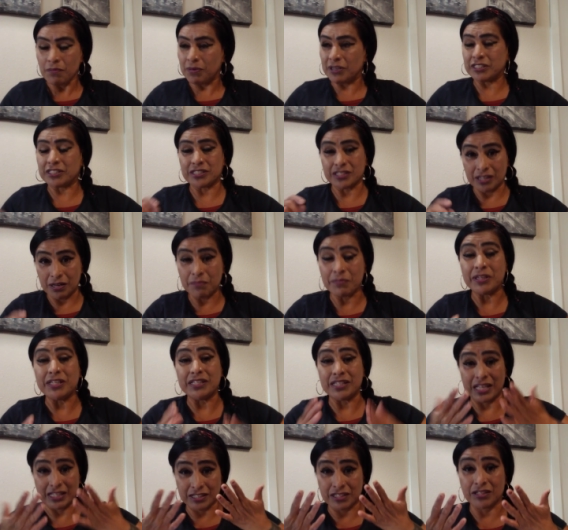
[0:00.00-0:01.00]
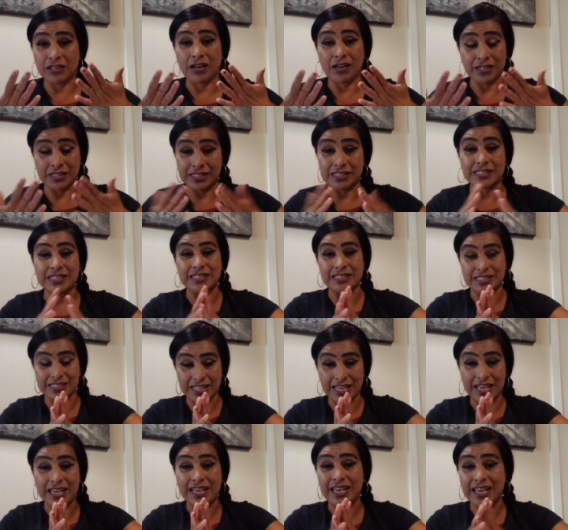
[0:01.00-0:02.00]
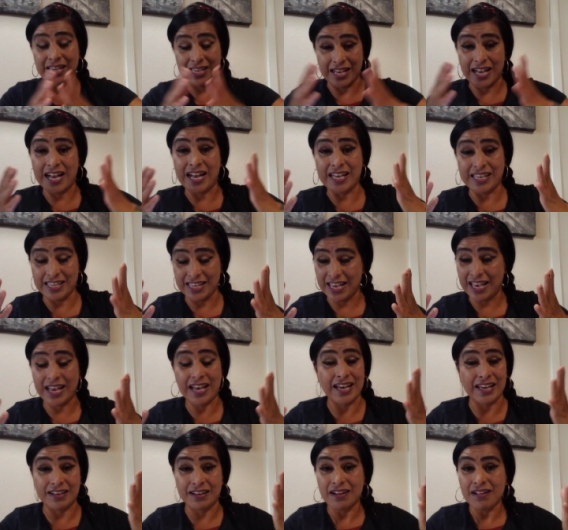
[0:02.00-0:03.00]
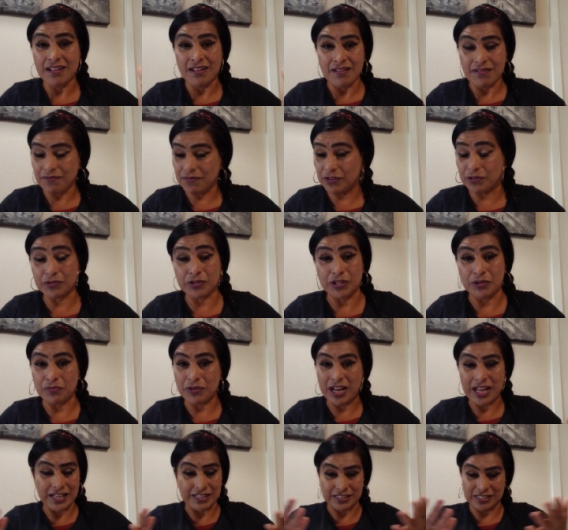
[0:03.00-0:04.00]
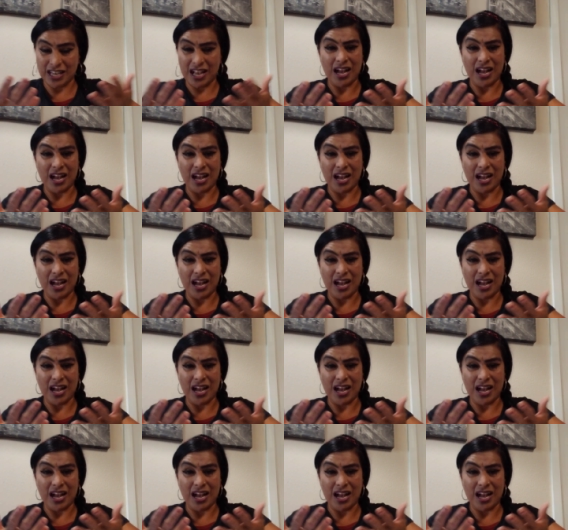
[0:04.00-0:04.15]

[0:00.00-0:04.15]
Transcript: But somebody that could honestly say, hey, I had filthy rags.